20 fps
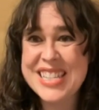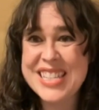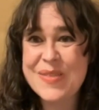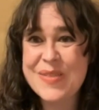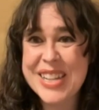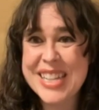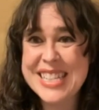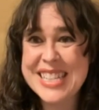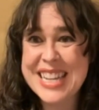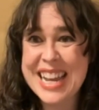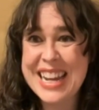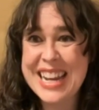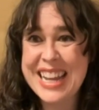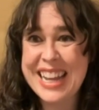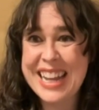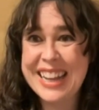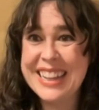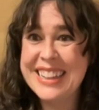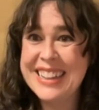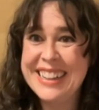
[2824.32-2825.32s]
some
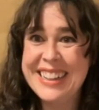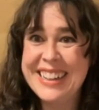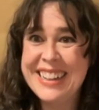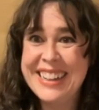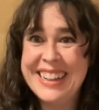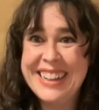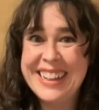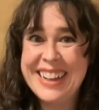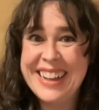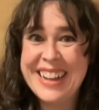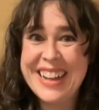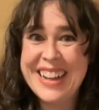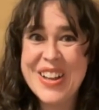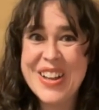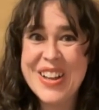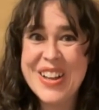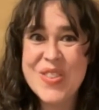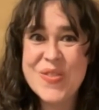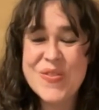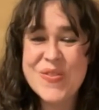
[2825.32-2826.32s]
exciting
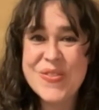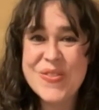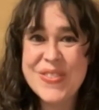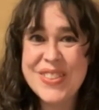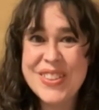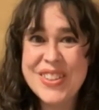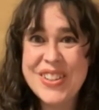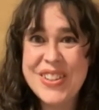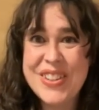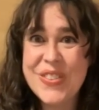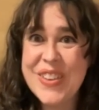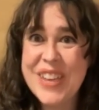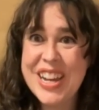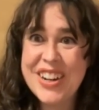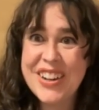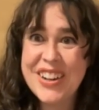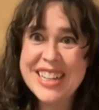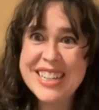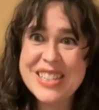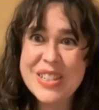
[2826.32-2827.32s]
new
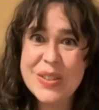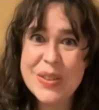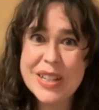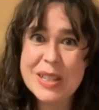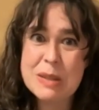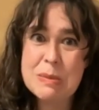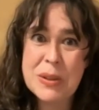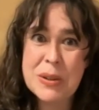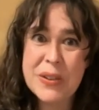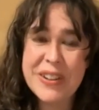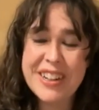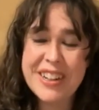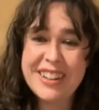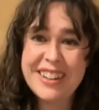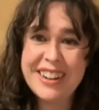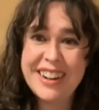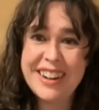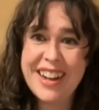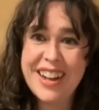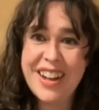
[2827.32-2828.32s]
areas to
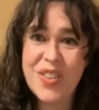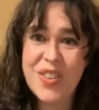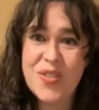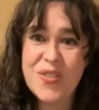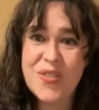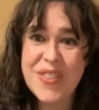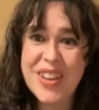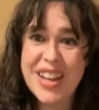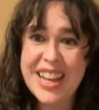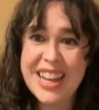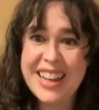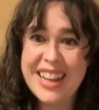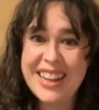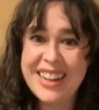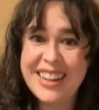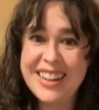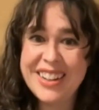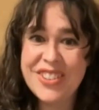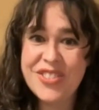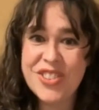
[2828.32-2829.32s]
explore.
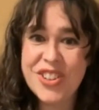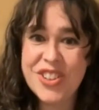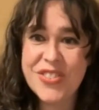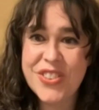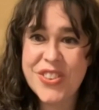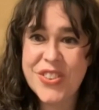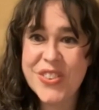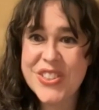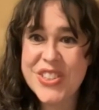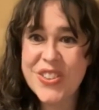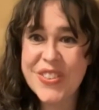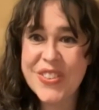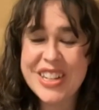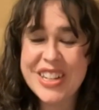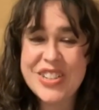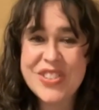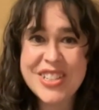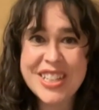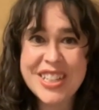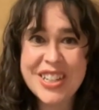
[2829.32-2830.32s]
And for folks who are
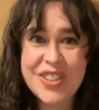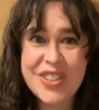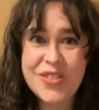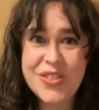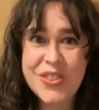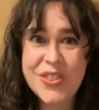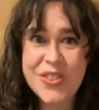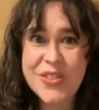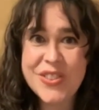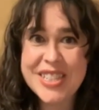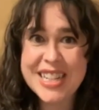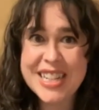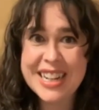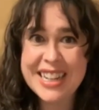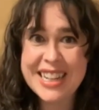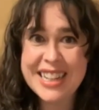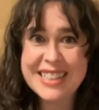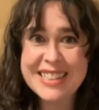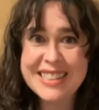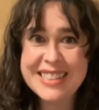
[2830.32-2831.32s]
interested in food
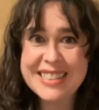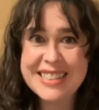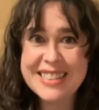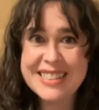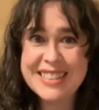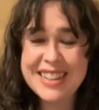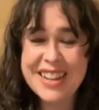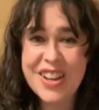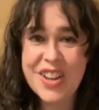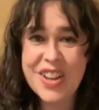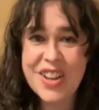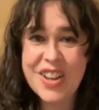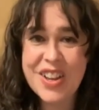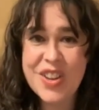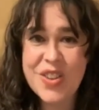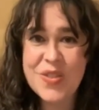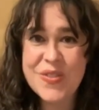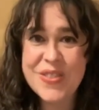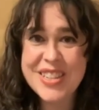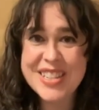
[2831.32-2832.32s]
studies,
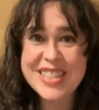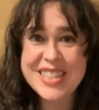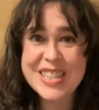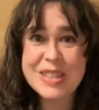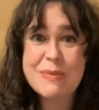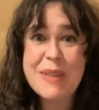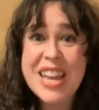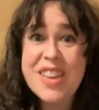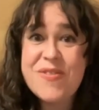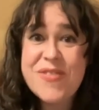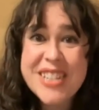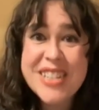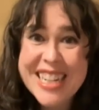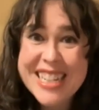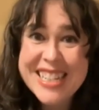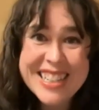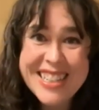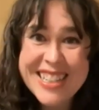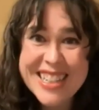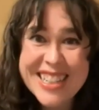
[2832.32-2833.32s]
this is my
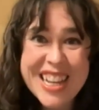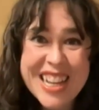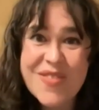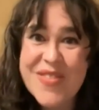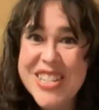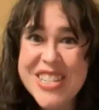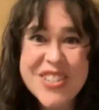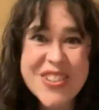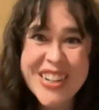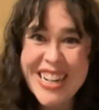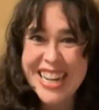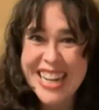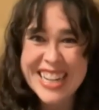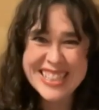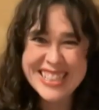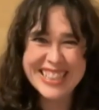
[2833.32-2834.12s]
invitation to come and join us.